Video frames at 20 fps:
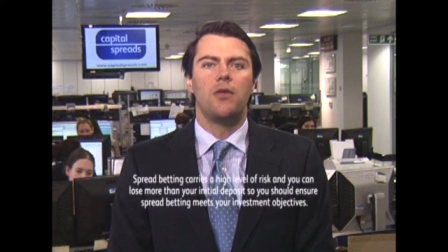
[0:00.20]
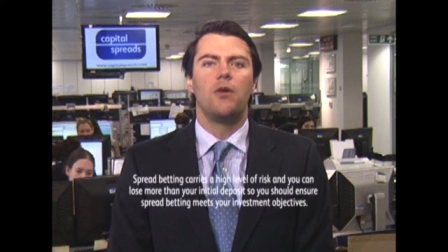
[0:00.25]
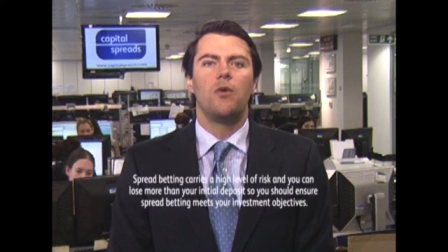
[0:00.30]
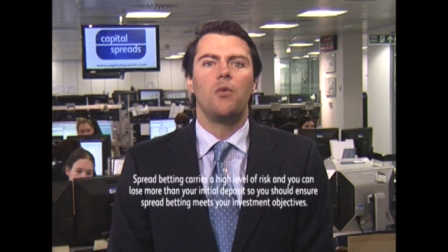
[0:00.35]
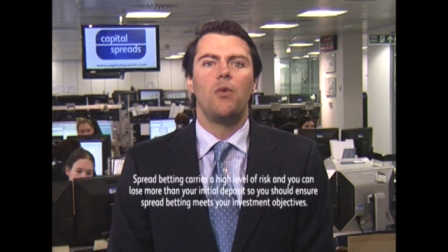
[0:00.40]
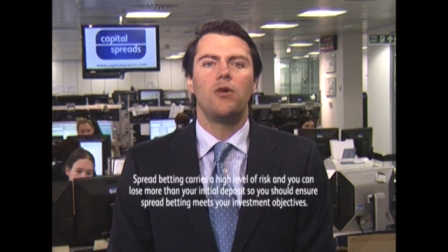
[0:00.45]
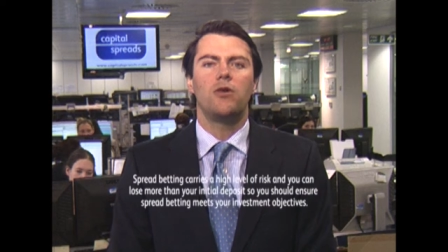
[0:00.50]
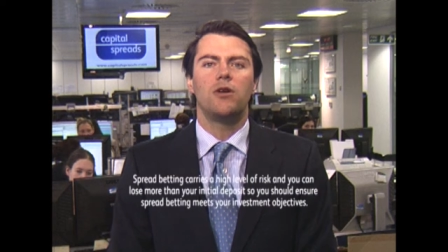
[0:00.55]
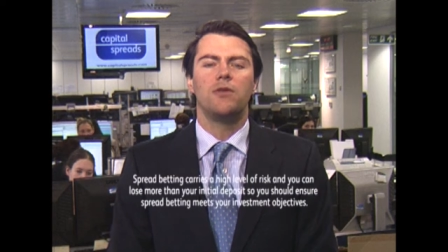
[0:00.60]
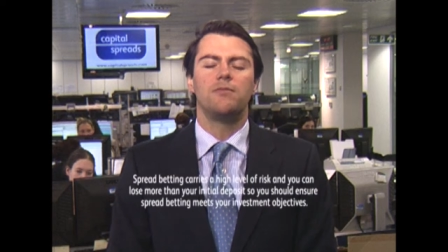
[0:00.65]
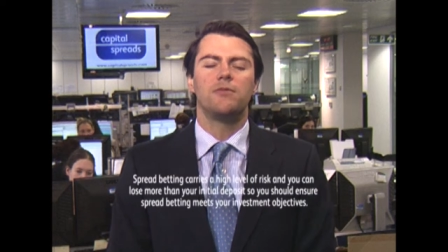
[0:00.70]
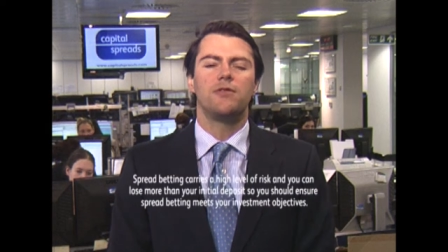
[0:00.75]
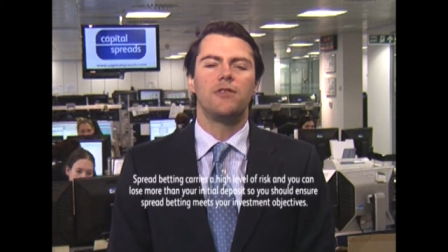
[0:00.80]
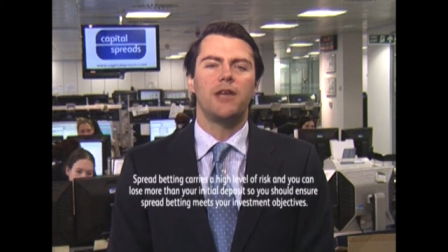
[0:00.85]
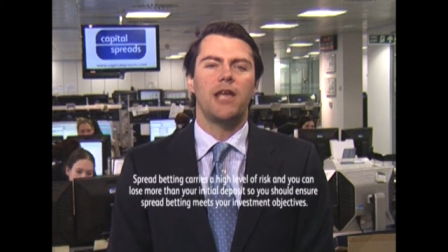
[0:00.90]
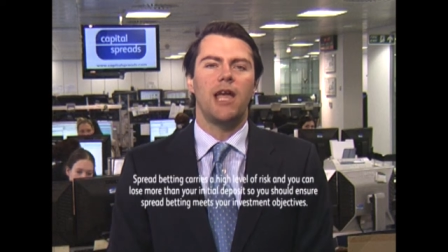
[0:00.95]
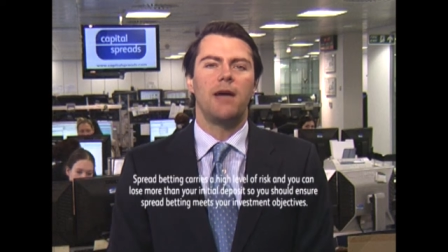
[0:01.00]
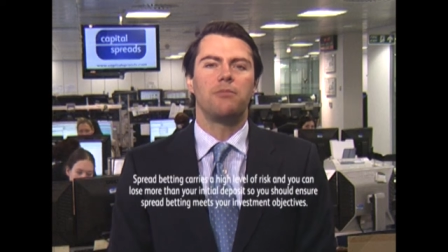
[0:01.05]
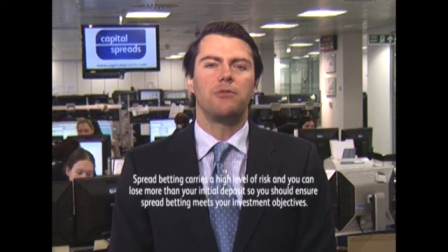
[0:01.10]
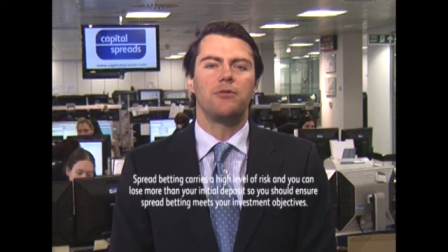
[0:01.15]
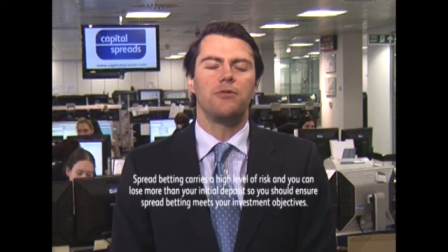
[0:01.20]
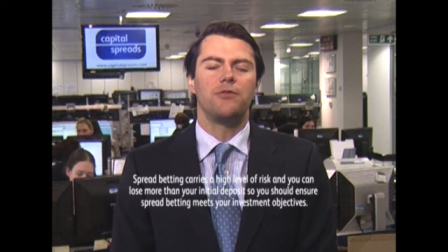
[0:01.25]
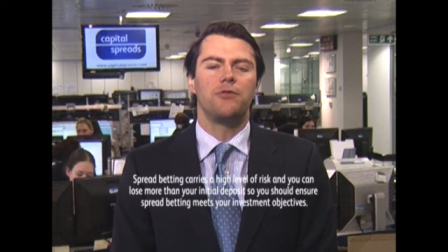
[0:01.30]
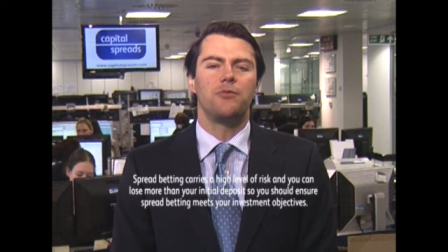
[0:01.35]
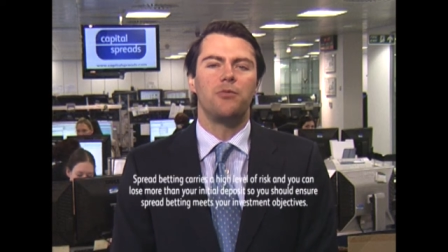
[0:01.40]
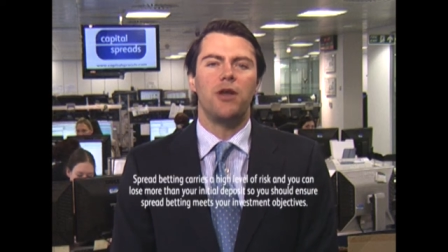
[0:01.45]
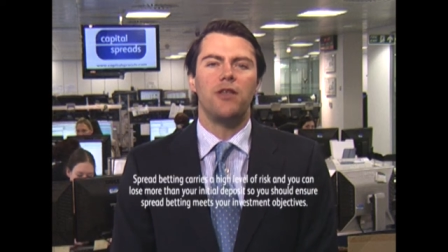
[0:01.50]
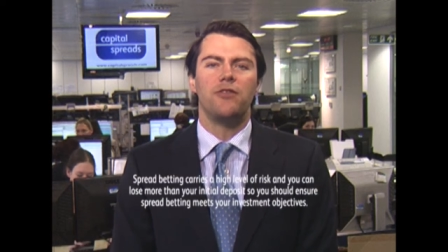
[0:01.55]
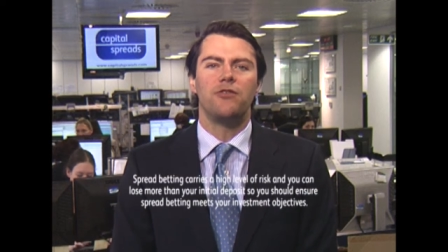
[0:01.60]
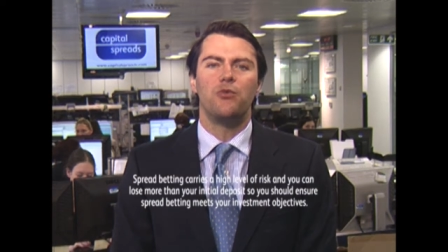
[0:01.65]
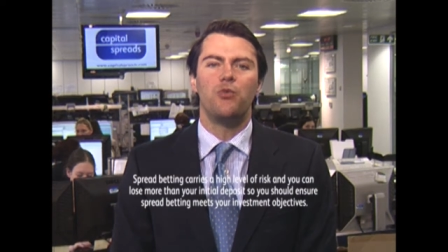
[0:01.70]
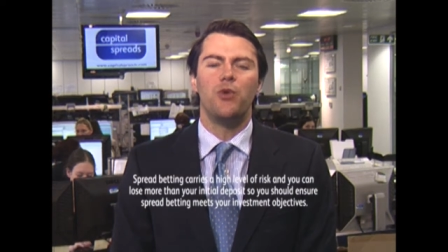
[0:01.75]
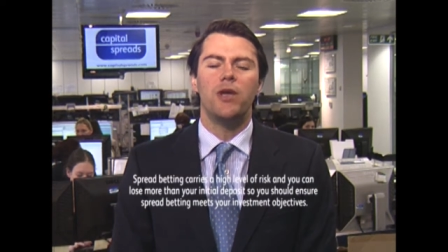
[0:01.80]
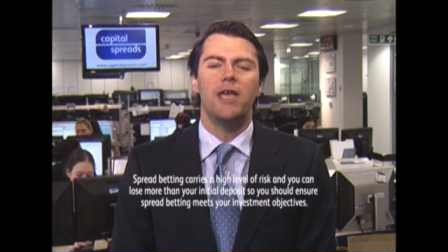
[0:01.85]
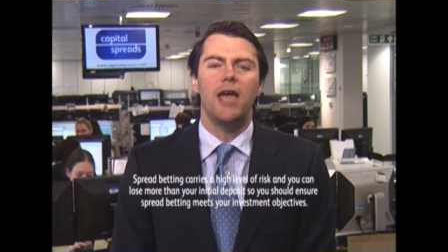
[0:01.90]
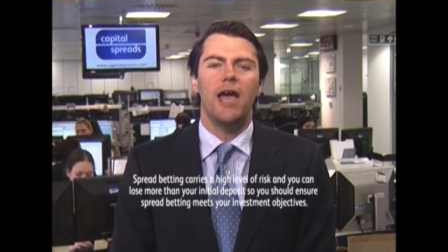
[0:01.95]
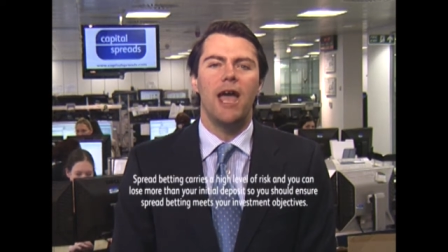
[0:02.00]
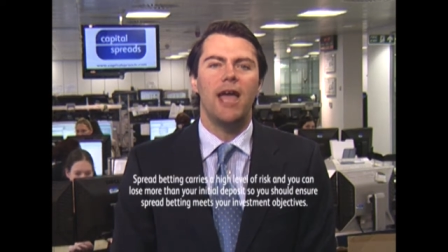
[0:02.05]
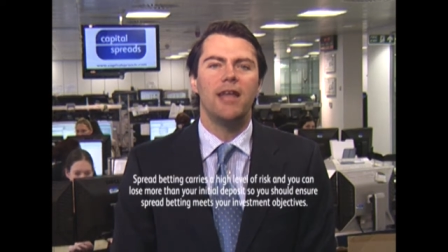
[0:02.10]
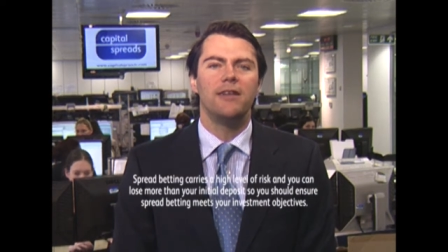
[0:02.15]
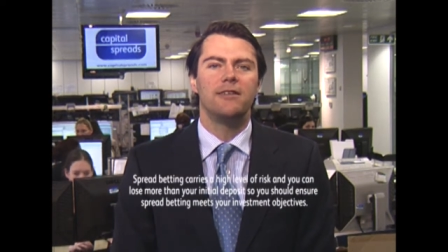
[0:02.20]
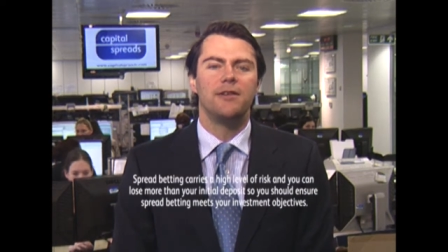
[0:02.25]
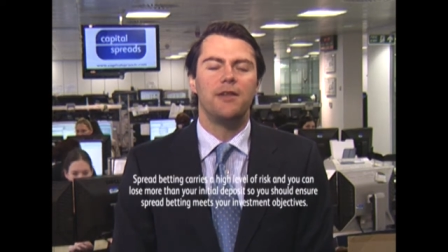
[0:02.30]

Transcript: Welcome to the Capital Spreads week ahead.